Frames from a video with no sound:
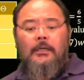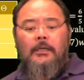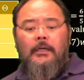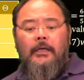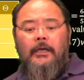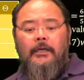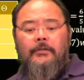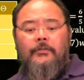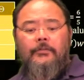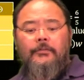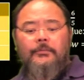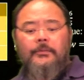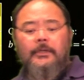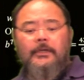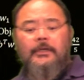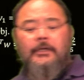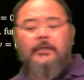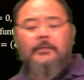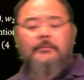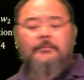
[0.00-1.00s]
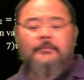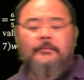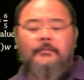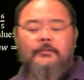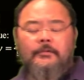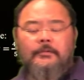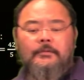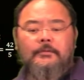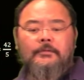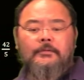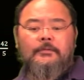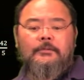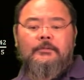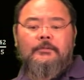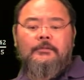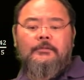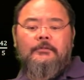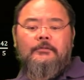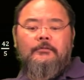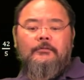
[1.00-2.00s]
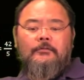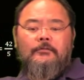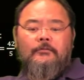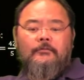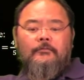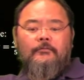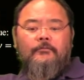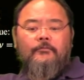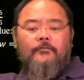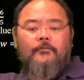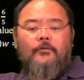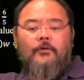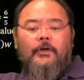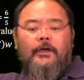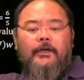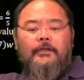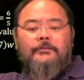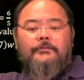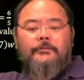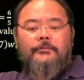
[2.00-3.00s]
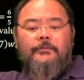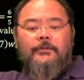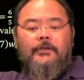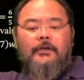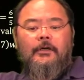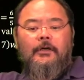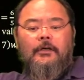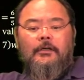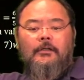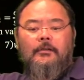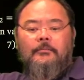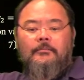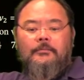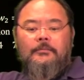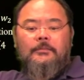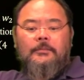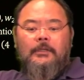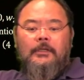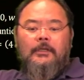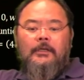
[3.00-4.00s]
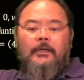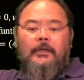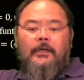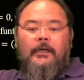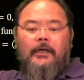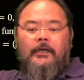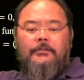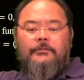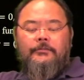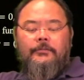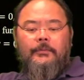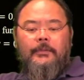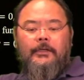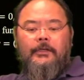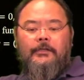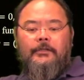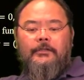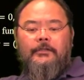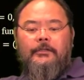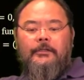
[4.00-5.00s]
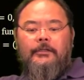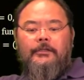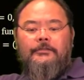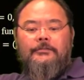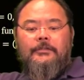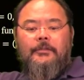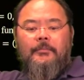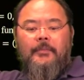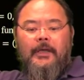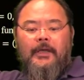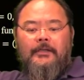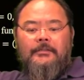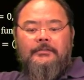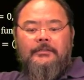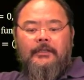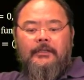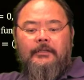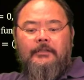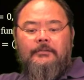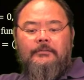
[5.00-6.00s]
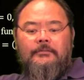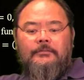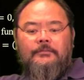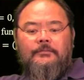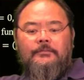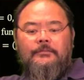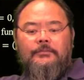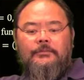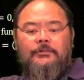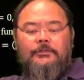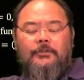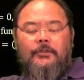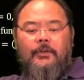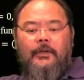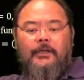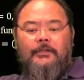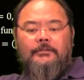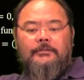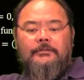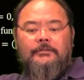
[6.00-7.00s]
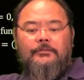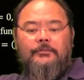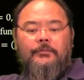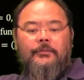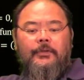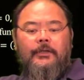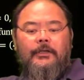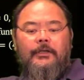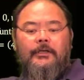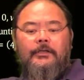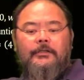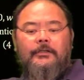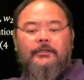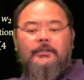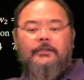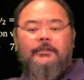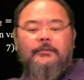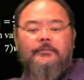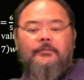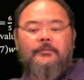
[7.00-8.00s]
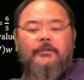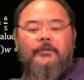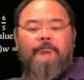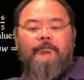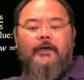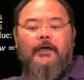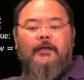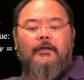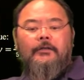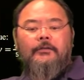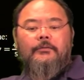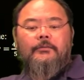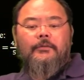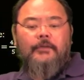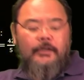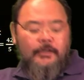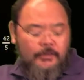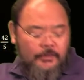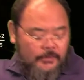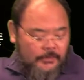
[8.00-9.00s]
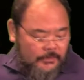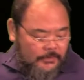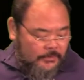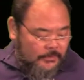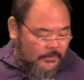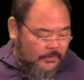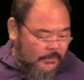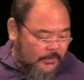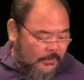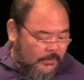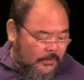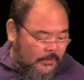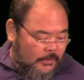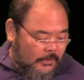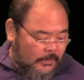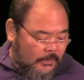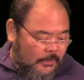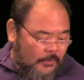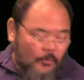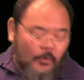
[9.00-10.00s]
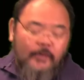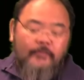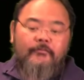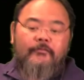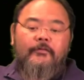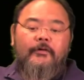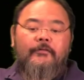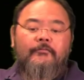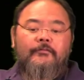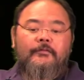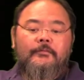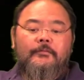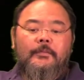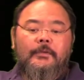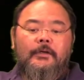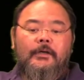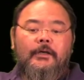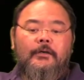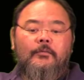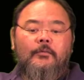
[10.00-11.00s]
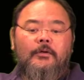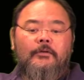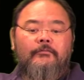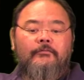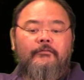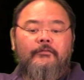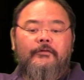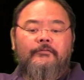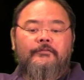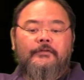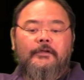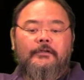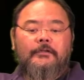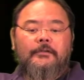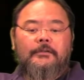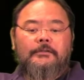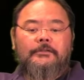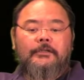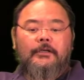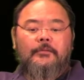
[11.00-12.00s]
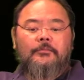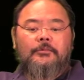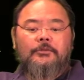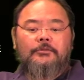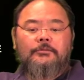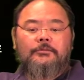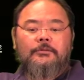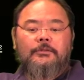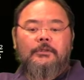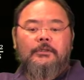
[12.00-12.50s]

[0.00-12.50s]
x3, for x3 column, x3 currently is the basic, so x3 currently the value is 1/5, okay, 1/5 on our table.